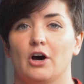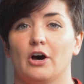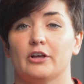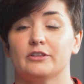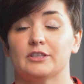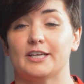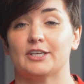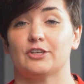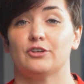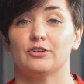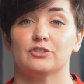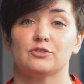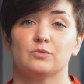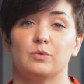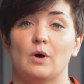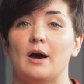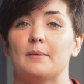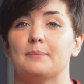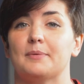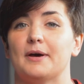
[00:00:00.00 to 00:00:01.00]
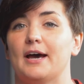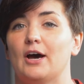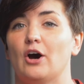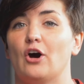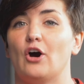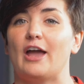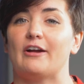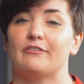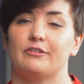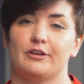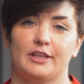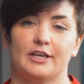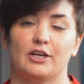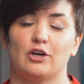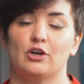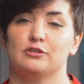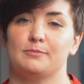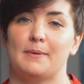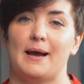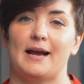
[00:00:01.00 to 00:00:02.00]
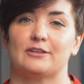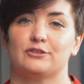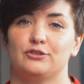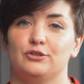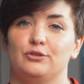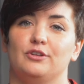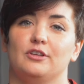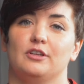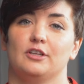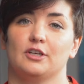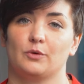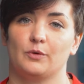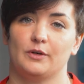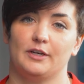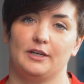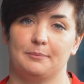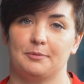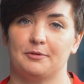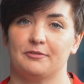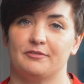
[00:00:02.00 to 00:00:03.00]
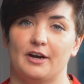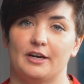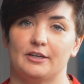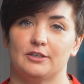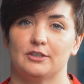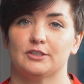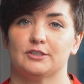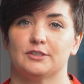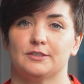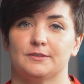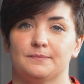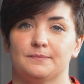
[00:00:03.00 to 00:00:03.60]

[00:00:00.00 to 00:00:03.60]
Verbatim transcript: Unlike Uniswap, everything goes back to the liquidity providers.